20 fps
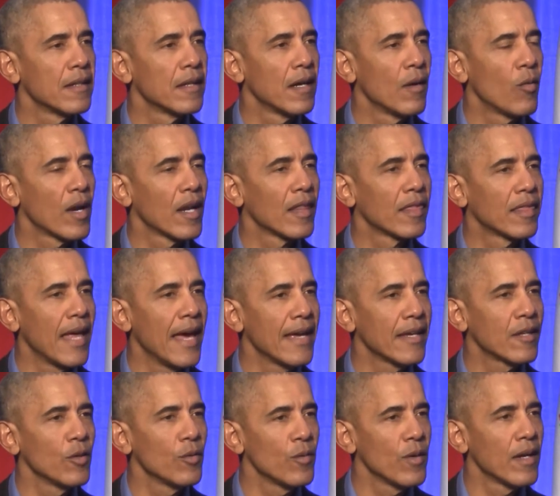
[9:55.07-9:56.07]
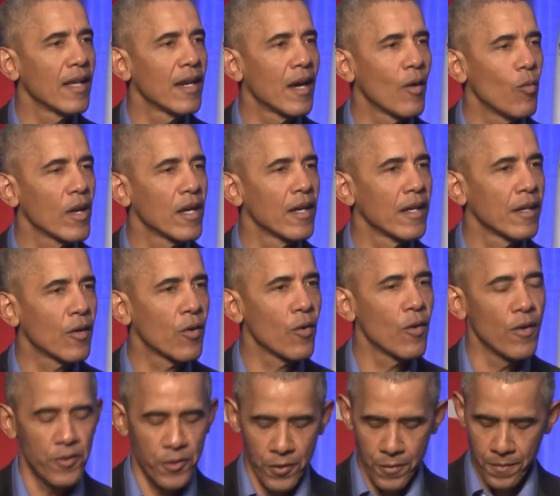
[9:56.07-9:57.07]
I want to thank you and I want to
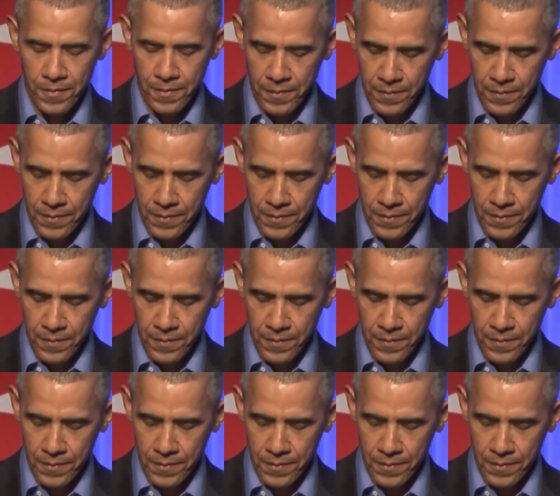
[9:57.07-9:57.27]
encourage you.